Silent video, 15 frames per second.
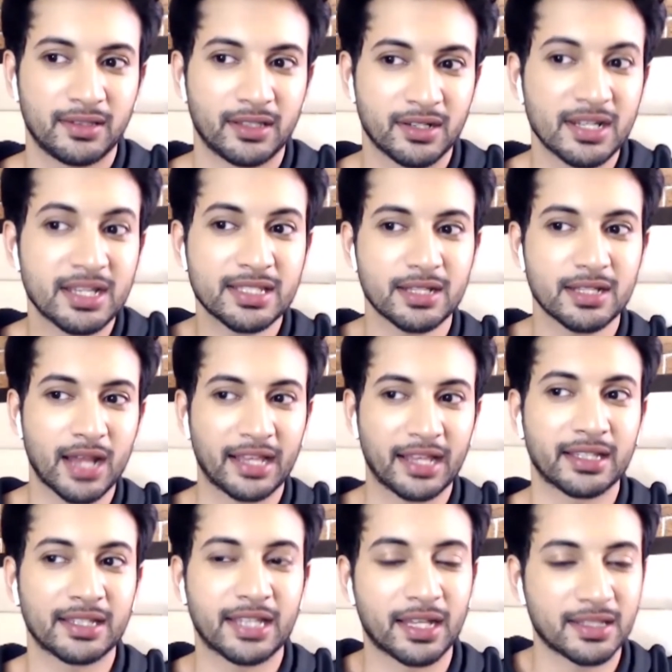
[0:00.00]
reason, I
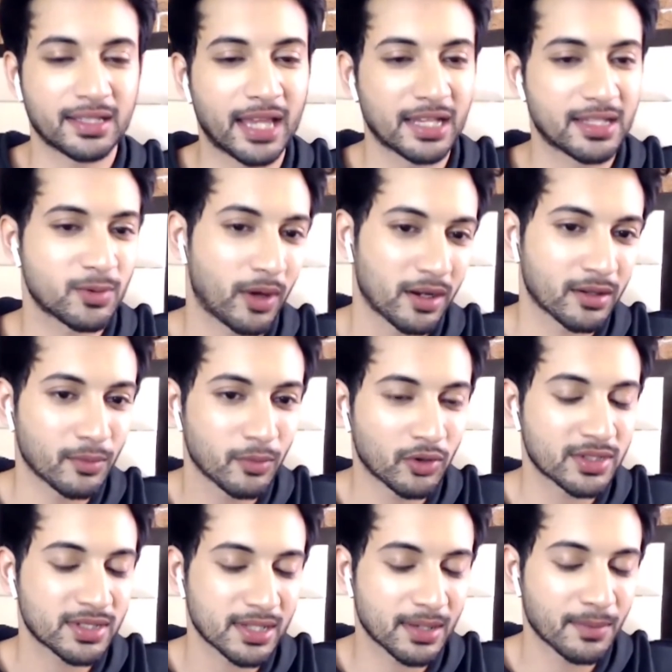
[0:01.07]
think that's one of the
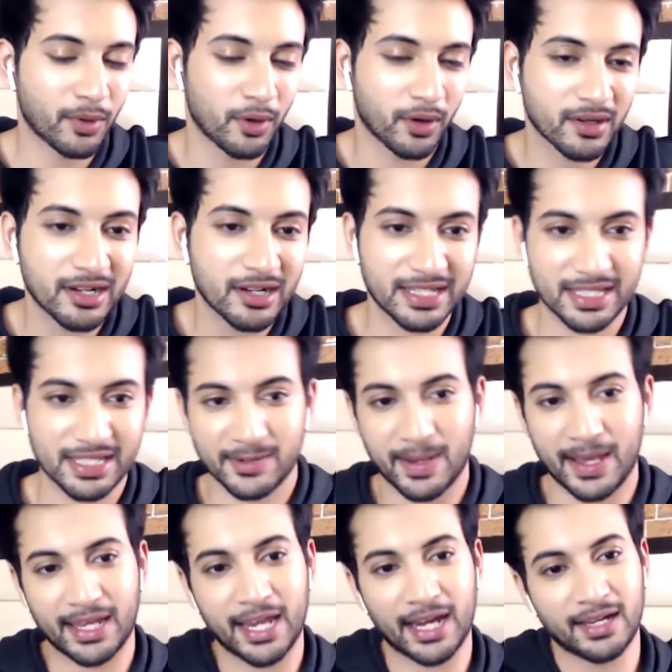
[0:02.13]
most important reasons
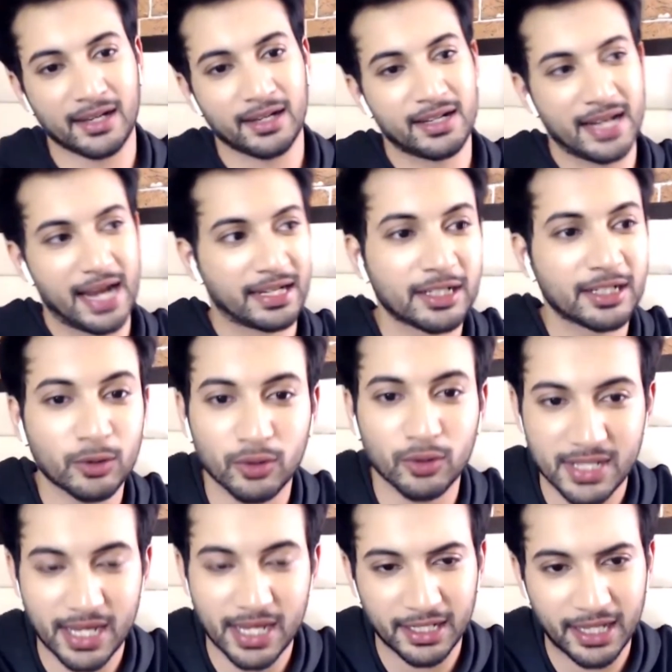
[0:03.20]
why I get attracted to
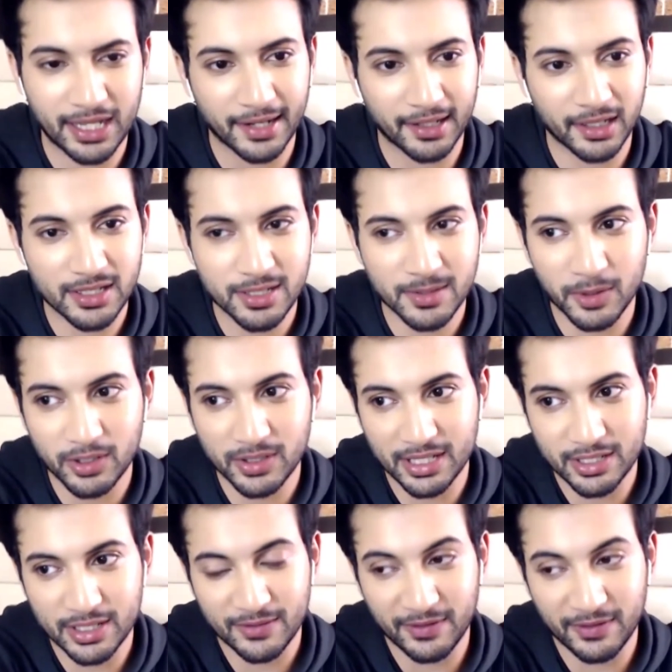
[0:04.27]
those kind of characters is because they
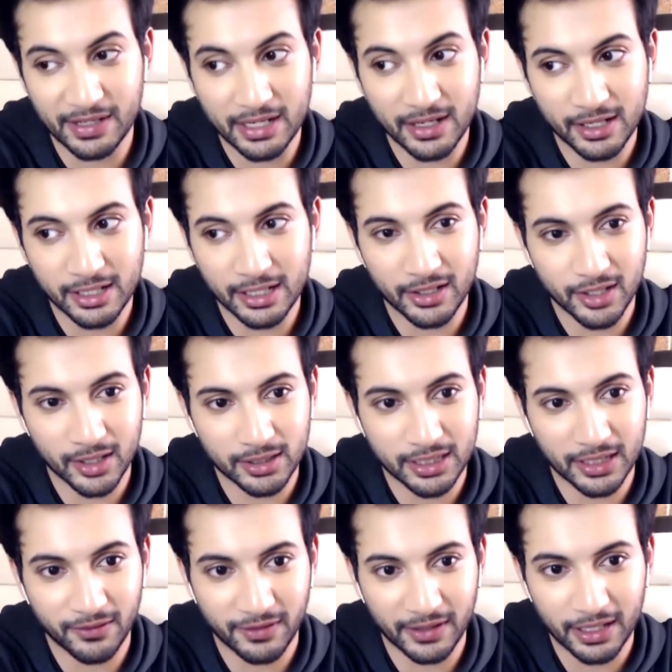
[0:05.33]
just feel really real.
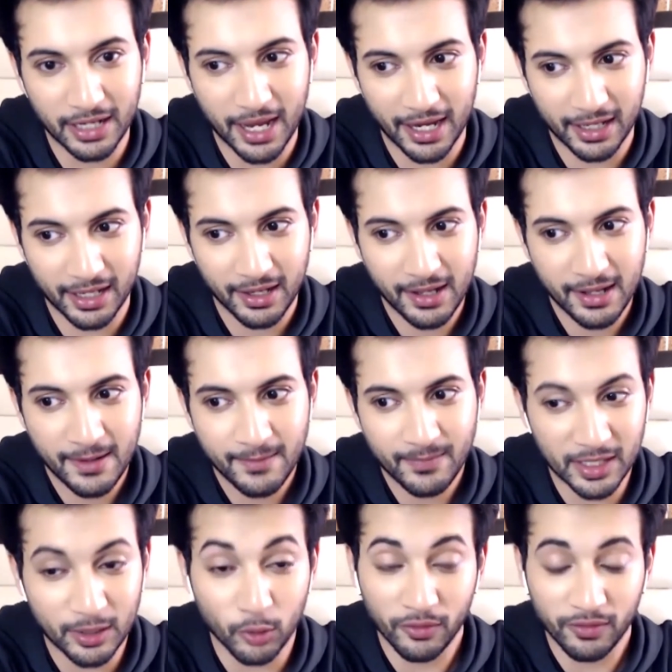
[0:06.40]
They feel like
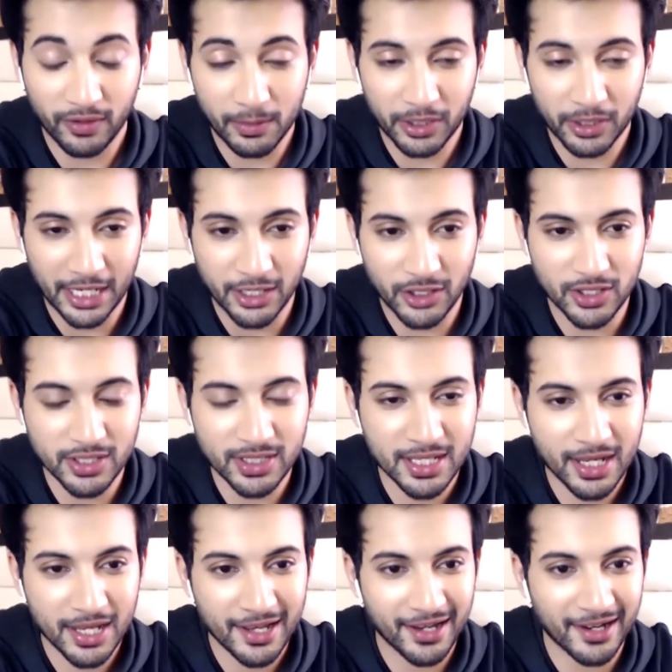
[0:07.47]
they don't feel pretentious.
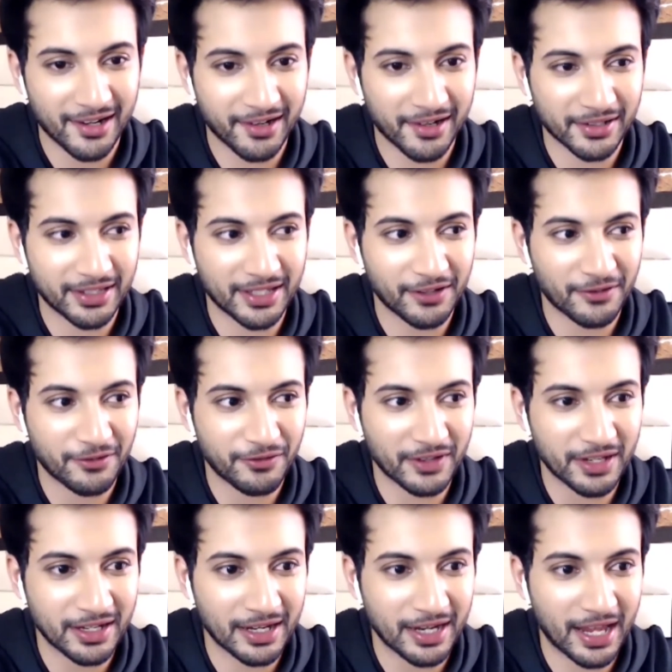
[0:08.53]
They feel